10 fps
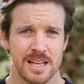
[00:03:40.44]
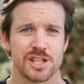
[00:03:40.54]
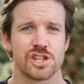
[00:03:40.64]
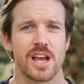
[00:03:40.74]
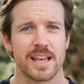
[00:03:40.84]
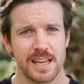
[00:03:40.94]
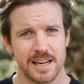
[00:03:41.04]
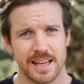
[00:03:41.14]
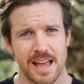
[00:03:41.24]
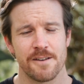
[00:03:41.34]
Check in
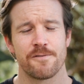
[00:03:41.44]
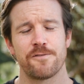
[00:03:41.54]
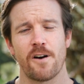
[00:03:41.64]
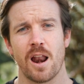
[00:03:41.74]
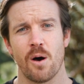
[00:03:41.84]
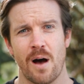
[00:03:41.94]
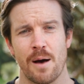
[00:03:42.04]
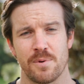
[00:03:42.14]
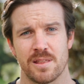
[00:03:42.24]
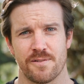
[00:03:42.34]
again, follow
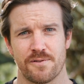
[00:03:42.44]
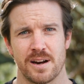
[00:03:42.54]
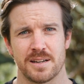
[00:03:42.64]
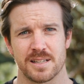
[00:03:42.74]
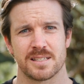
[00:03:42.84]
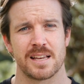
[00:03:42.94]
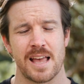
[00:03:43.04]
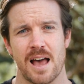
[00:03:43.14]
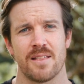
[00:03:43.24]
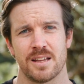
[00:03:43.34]
up with your friend to see
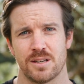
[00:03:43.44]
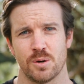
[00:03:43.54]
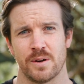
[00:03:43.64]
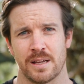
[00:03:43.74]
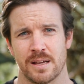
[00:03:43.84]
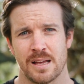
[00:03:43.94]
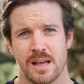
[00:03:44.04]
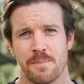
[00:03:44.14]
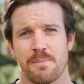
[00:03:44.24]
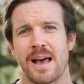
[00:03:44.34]
how they're doing.
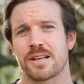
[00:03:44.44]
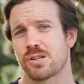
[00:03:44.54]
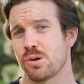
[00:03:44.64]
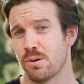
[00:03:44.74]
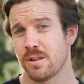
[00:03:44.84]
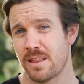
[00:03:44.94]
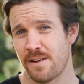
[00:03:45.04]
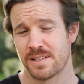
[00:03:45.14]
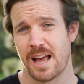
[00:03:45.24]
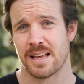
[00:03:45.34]
Make sure that
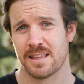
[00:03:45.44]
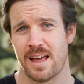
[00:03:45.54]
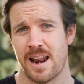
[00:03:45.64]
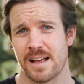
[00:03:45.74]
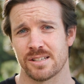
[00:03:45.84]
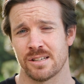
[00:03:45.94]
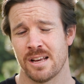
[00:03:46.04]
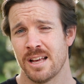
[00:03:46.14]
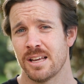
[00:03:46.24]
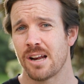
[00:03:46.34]
they've taken that action.
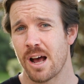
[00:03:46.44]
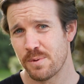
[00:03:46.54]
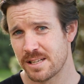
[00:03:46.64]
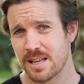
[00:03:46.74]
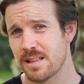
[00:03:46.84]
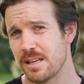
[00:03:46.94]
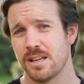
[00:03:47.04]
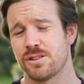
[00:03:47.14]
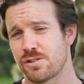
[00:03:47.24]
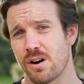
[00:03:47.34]
We said that
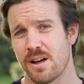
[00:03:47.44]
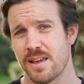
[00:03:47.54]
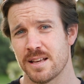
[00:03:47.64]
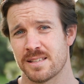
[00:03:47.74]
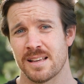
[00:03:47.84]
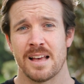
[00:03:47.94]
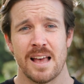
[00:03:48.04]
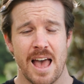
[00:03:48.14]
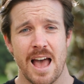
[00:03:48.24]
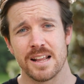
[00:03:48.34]
you'd try this.
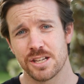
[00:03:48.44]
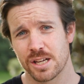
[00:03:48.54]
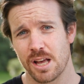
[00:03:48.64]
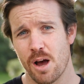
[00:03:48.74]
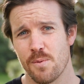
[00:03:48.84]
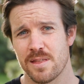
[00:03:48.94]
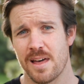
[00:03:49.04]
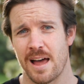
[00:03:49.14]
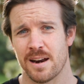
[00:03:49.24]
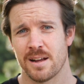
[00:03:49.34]
How did you go with
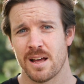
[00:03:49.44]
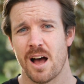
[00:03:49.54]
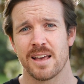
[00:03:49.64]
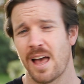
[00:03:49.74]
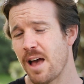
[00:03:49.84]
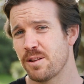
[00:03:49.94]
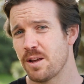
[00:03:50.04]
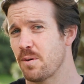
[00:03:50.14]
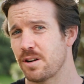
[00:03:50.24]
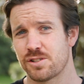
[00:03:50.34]
that? Okay, do
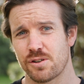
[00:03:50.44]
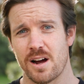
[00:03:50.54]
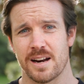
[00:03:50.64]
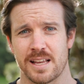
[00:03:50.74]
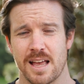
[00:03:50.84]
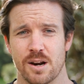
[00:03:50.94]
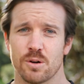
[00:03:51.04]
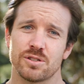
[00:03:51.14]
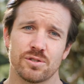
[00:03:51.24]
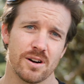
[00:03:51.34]
you want to try it again
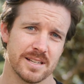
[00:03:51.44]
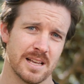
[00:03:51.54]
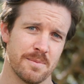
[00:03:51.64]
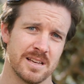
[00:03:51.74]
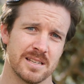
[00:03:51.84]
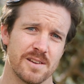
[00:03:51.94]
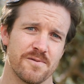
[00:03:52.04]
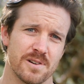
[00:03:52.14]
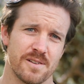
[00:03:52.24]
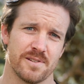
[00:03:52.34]
or try something
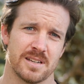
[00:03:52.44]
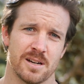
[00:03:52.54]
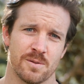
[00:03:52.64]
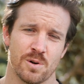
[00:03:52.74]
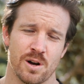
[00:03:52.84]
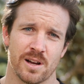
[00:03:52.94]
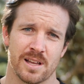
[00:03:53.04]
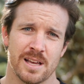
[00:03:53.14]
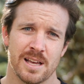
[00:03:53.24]
different if it didn't work?